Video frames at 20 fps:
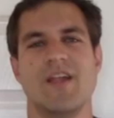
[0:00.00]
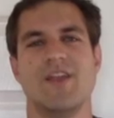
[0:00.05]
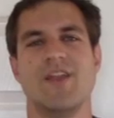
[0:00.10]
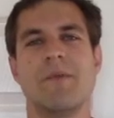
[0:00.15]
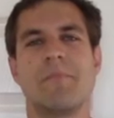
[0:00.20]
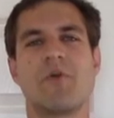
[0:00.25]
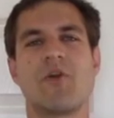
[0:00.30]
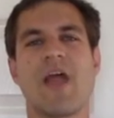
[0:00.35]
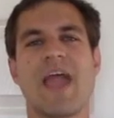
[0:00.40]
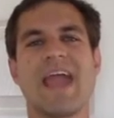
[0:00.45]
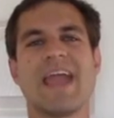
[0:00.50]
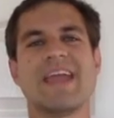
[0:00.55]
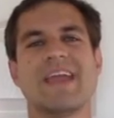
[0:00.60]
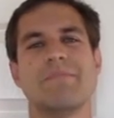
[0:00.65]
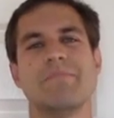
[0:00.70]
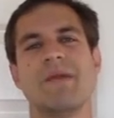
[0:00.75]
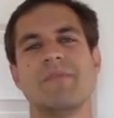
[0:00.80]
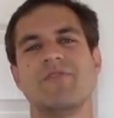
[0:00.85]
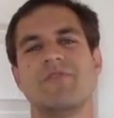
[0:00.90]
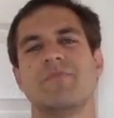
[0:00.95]
Number
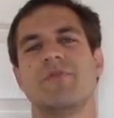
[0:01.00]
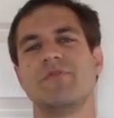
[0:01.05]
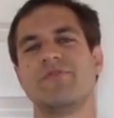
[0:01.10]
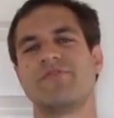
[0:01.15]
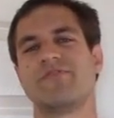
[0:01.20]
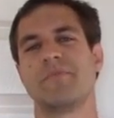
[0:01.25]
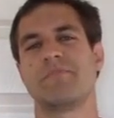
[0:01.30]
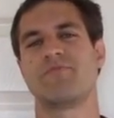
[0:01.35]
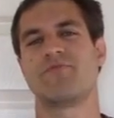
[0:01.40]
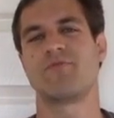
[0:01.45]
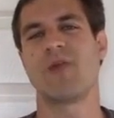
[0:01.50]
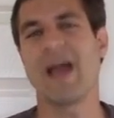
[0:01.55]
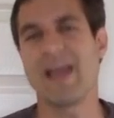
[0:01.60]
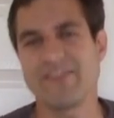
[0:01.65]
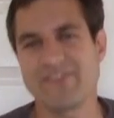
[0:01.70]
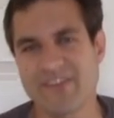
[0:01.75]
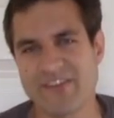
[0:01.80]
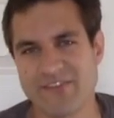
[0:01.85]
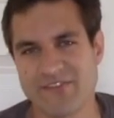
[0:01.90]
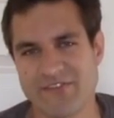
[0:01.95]
8, maybe the most
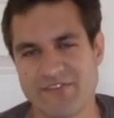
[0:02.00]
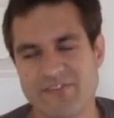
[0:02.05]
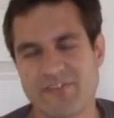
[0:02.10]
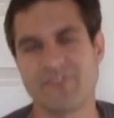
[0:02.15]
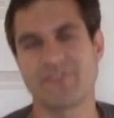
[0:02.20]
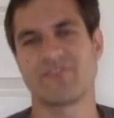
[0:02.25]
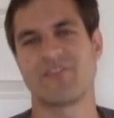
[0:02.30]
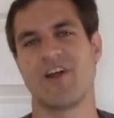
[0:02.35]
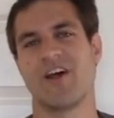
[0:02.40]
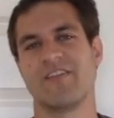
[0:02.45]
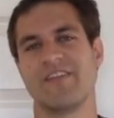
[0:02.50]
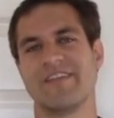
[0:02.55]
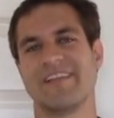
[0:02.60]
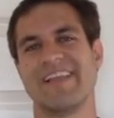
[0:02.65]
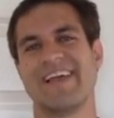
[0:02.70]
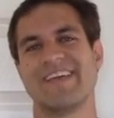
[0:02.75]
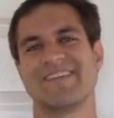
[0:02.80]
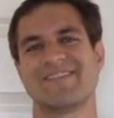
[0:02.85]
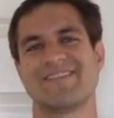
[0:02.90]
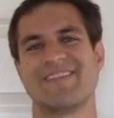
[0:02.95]
surprising suggestion on the
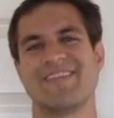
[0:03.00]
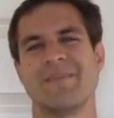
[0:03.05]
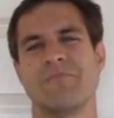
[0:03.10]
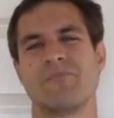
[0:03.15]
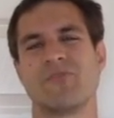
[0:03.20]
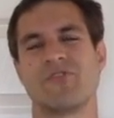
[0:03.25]
list, the